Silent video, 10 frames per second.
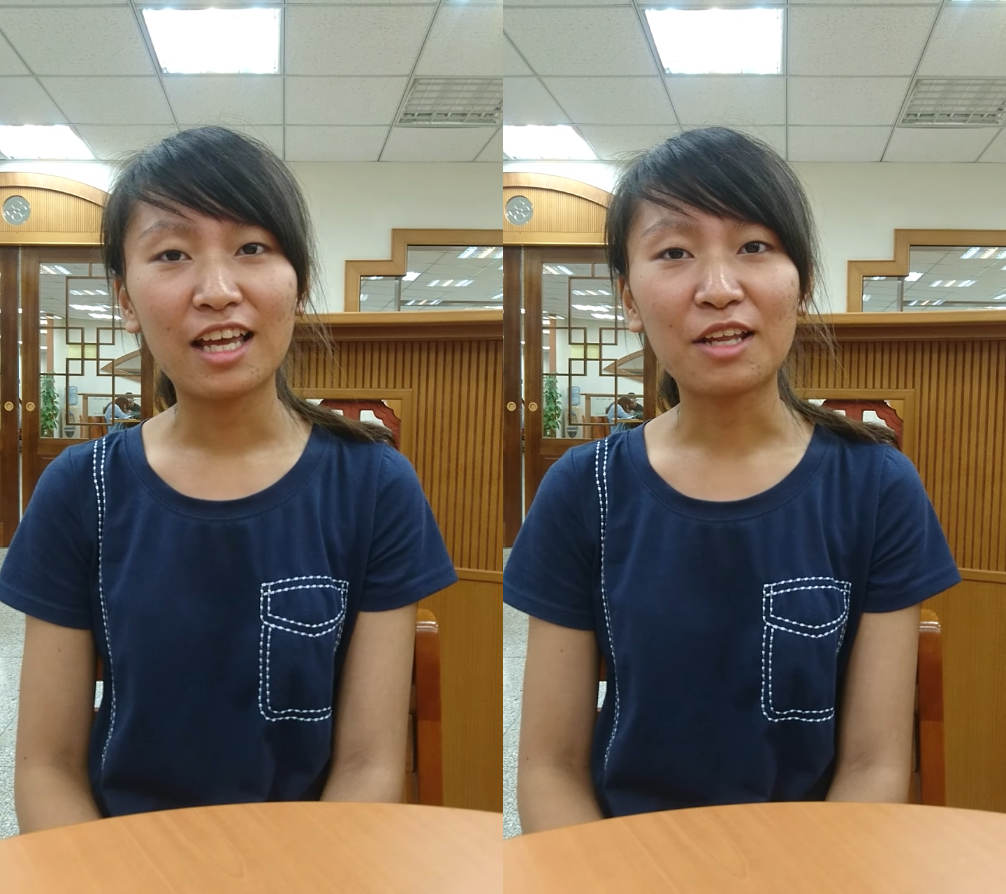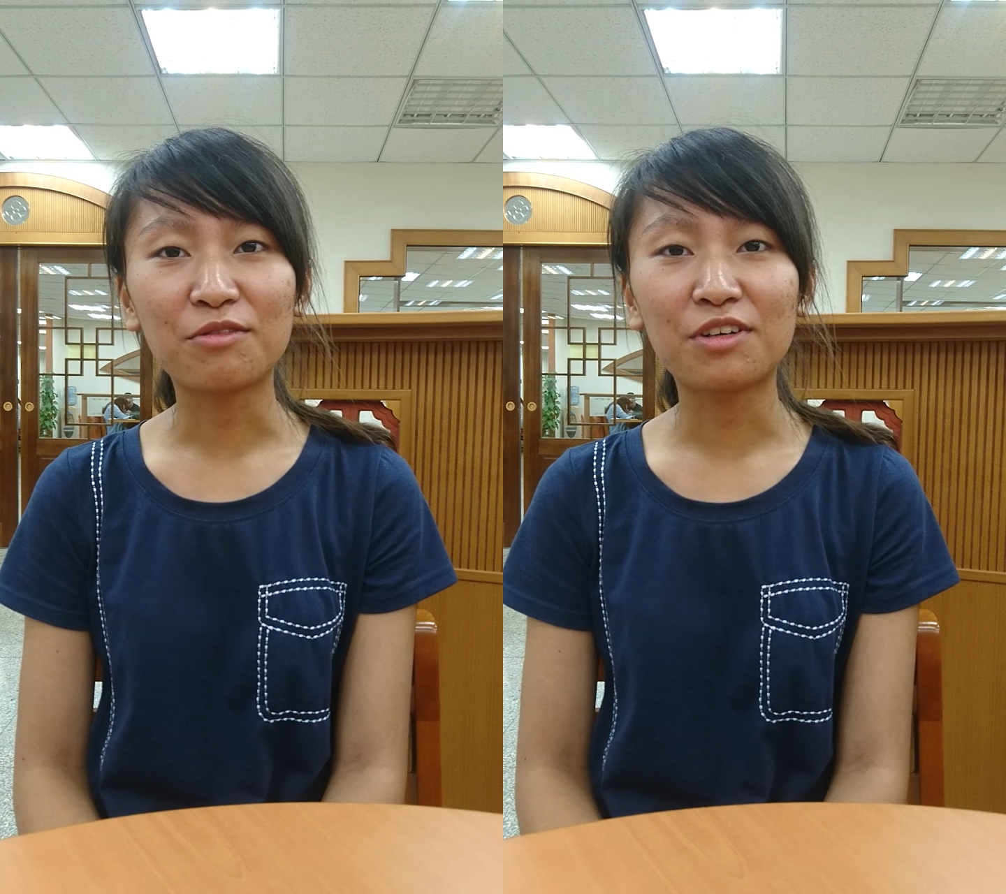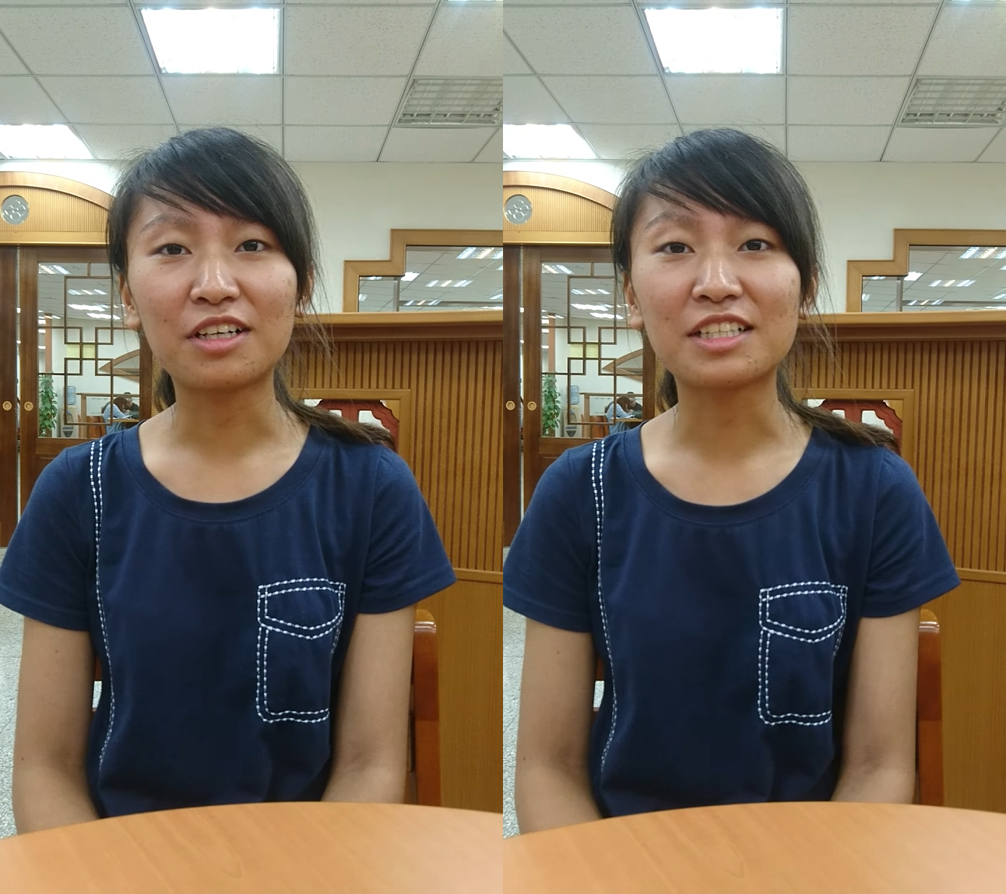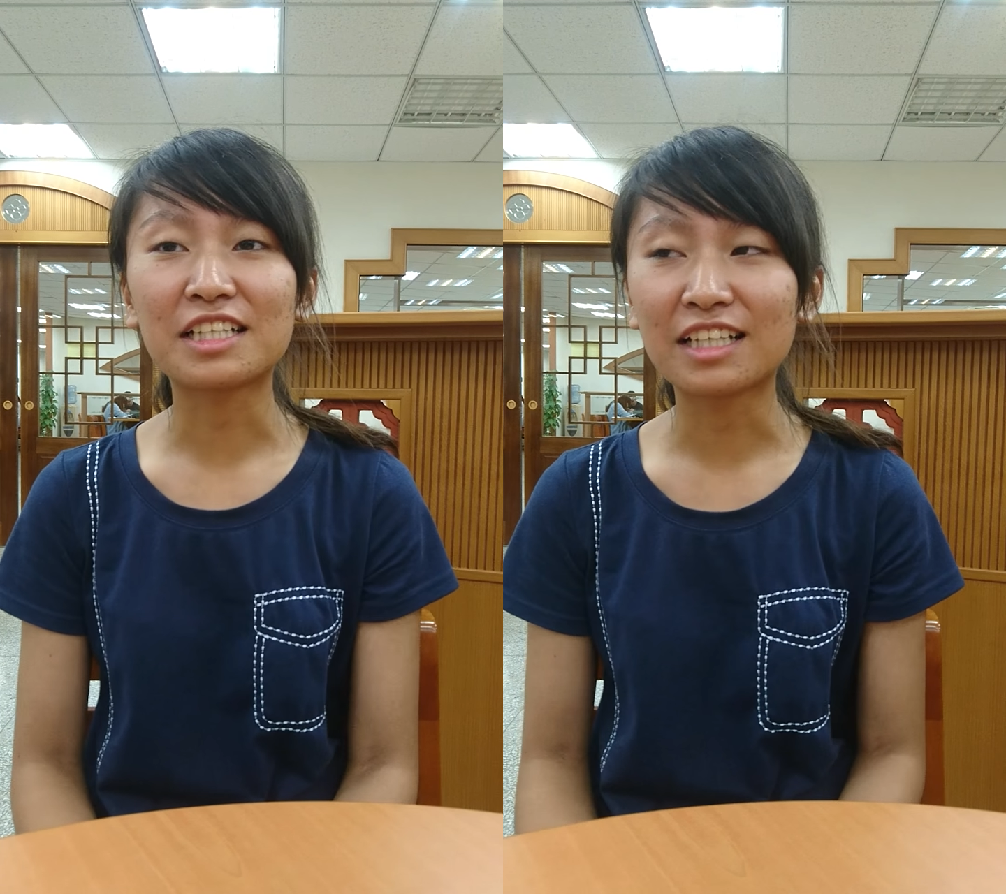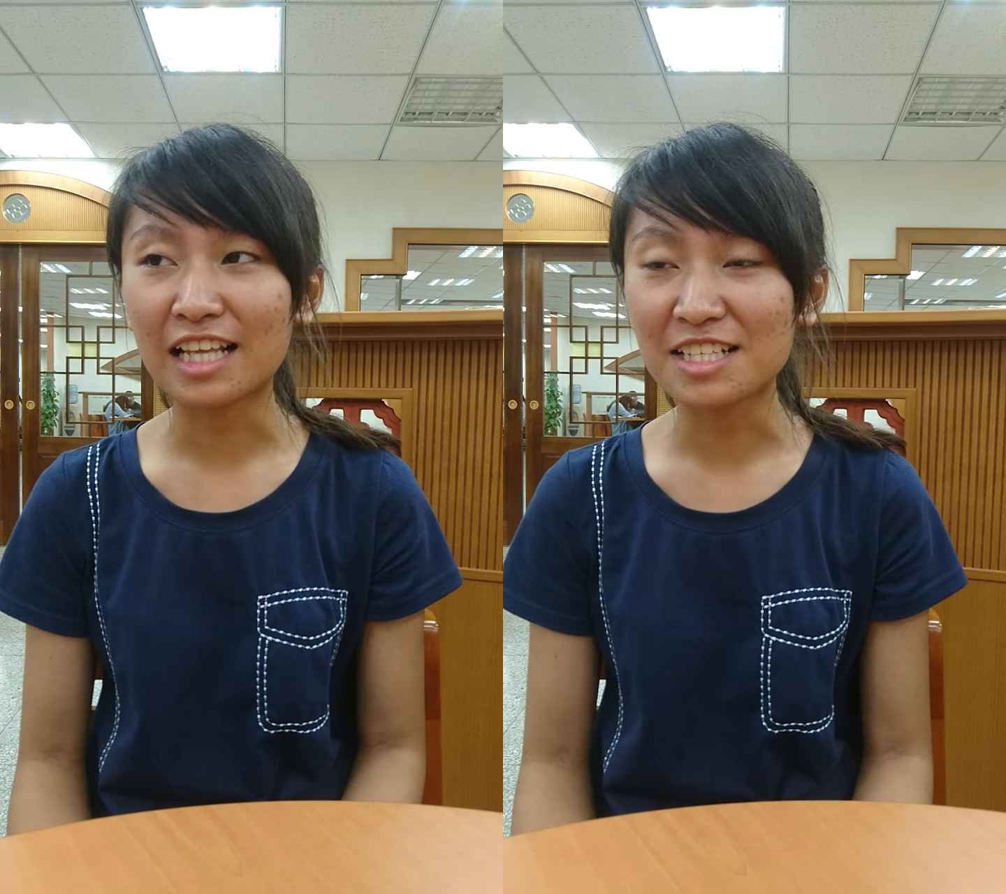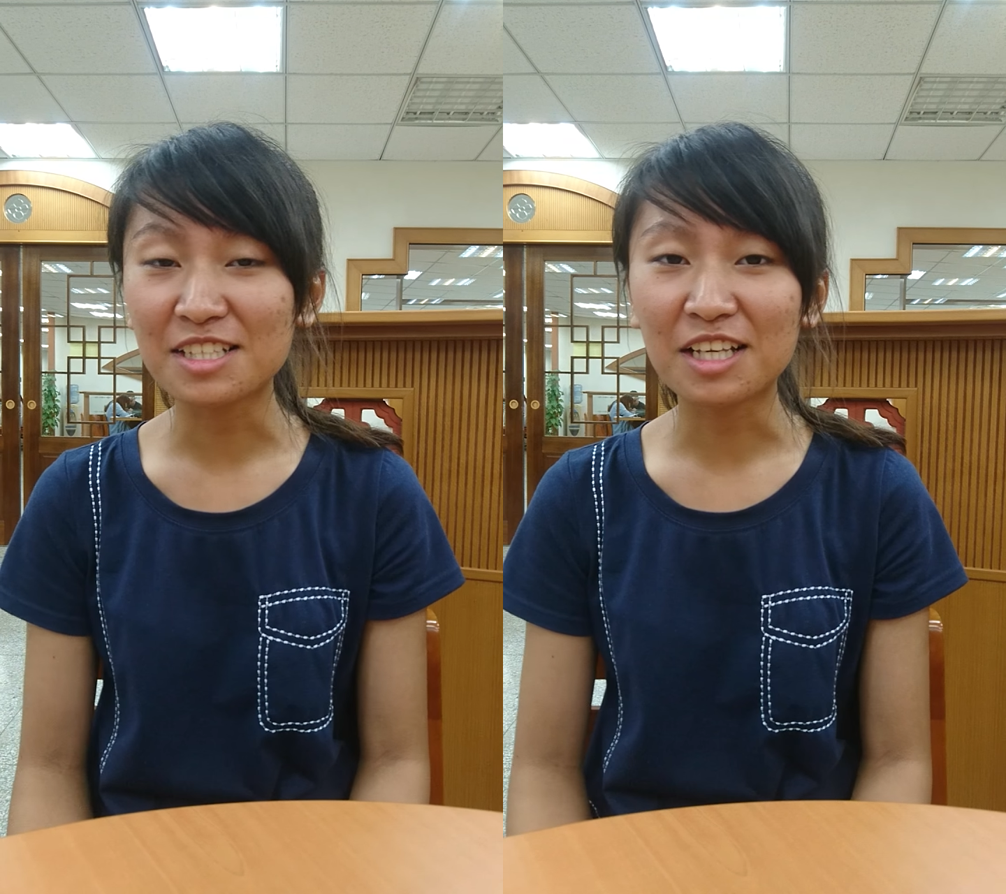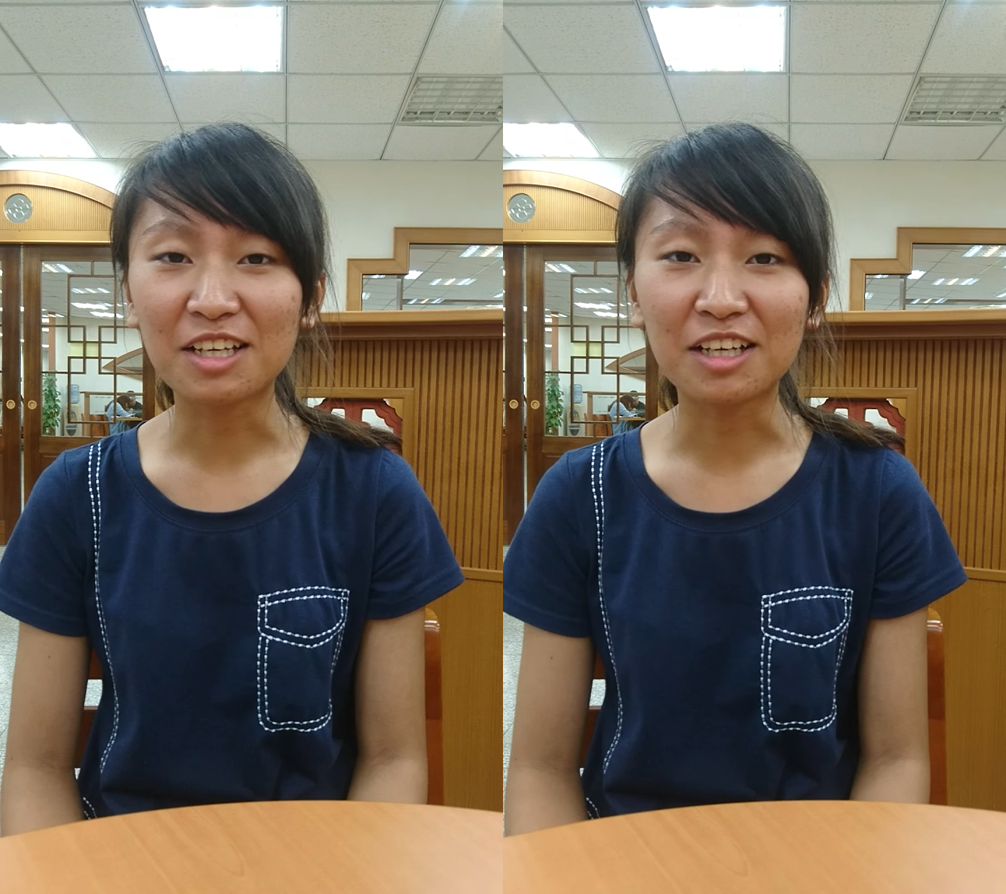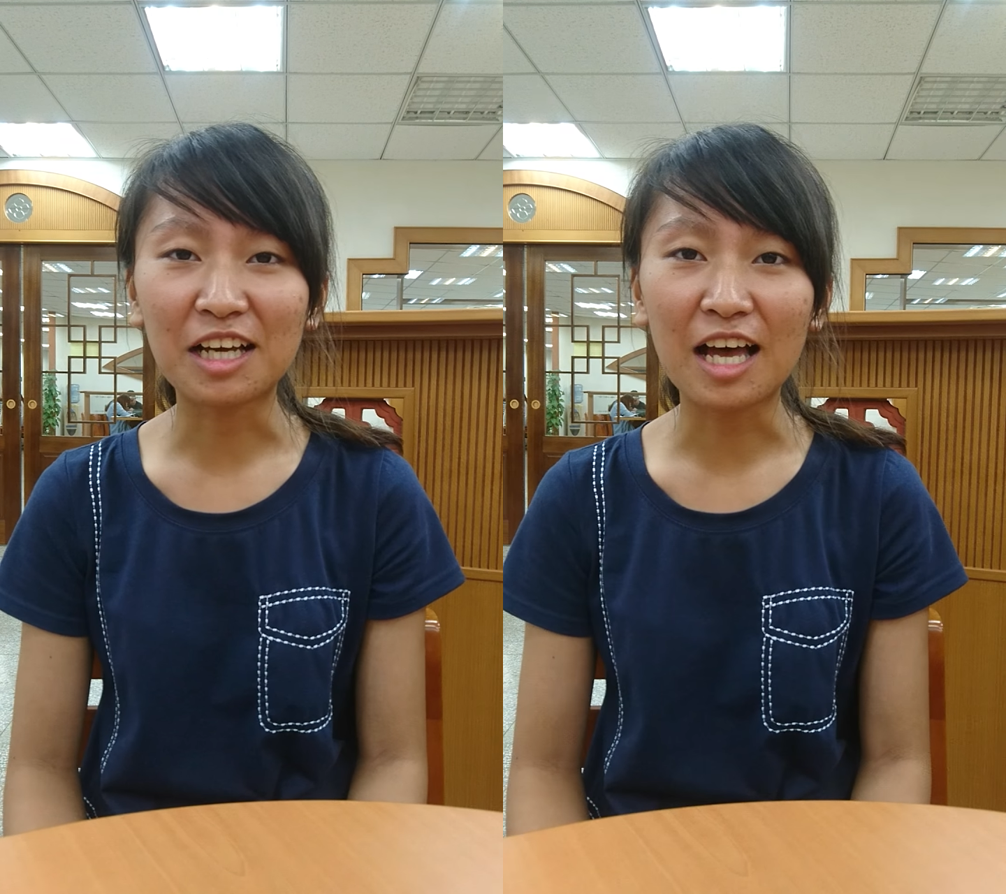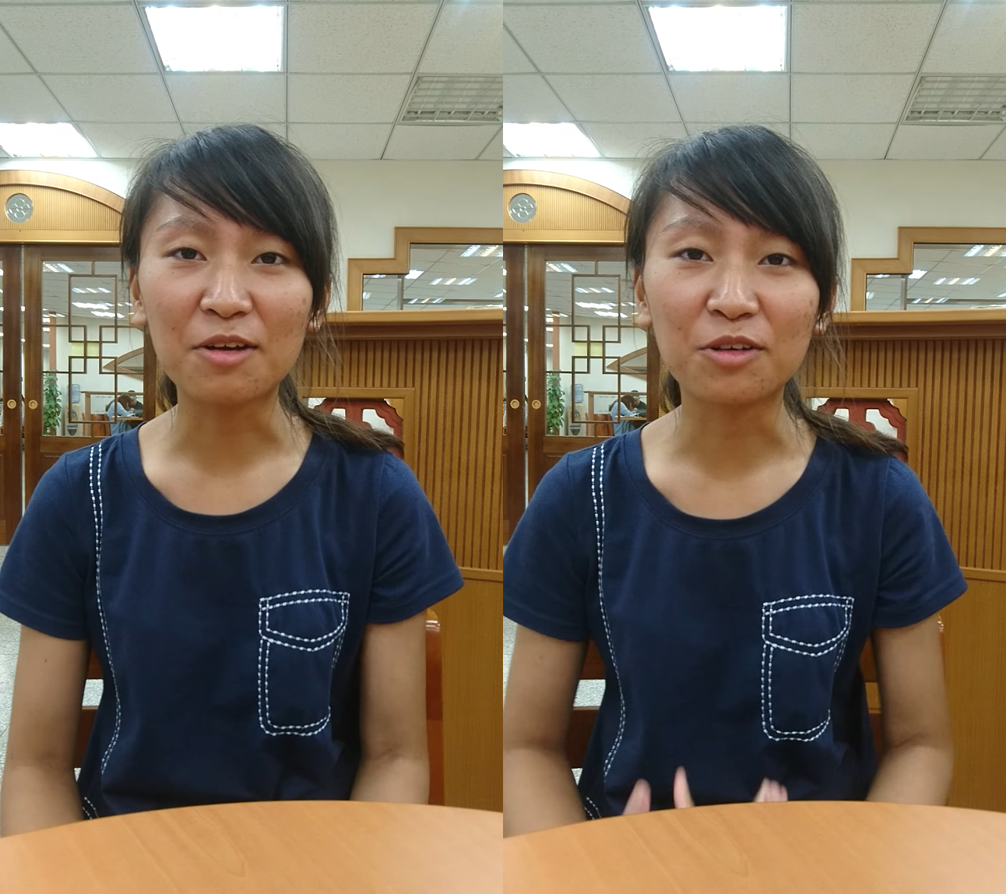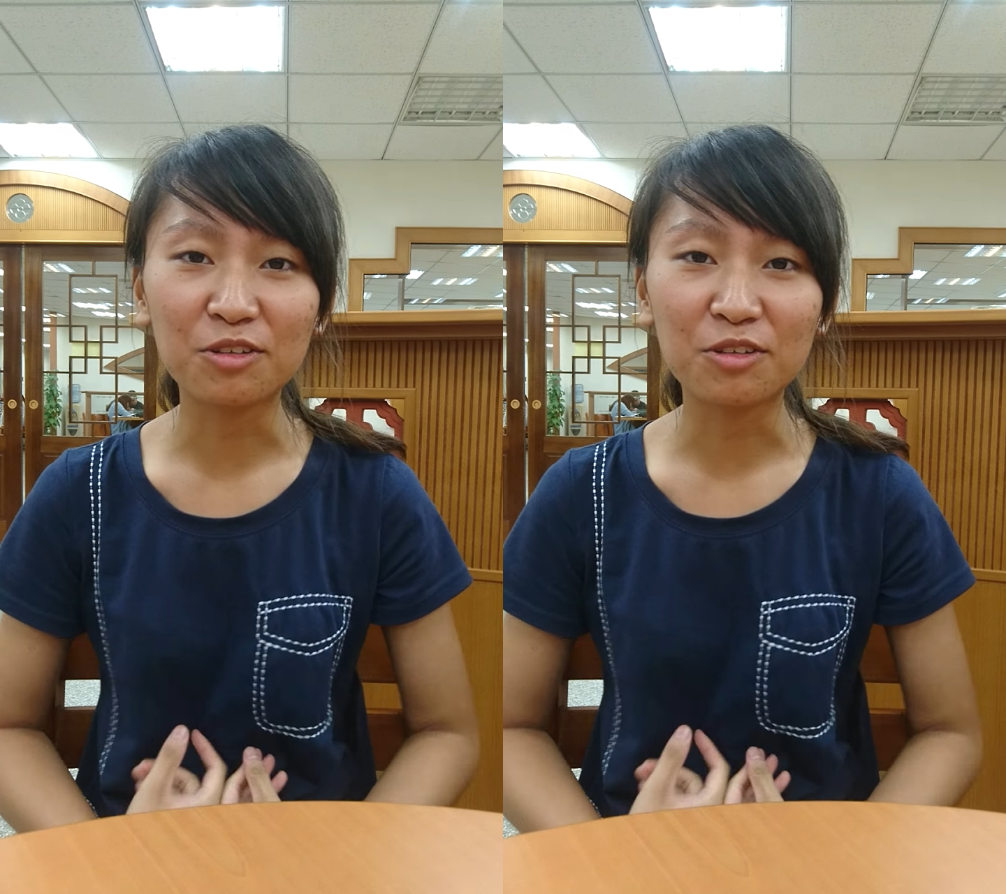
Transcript: And first, I'm